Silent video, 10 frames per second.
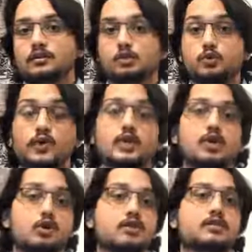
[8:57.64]

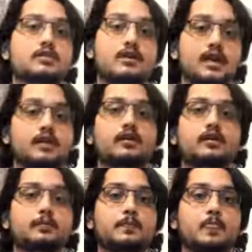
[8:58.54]
Shweta got selected
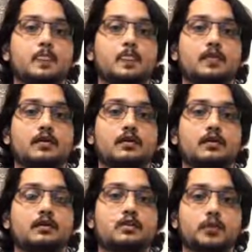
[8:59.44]

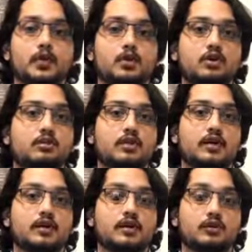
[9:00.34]
Shweta got
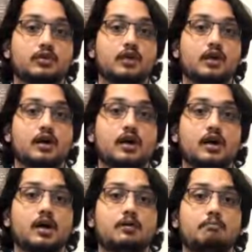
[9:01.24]
selected with
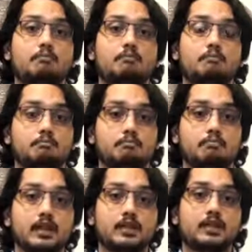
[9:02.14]
a
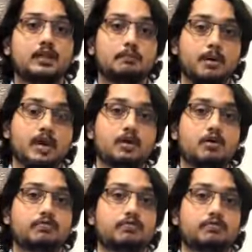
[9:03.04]
monthly pay of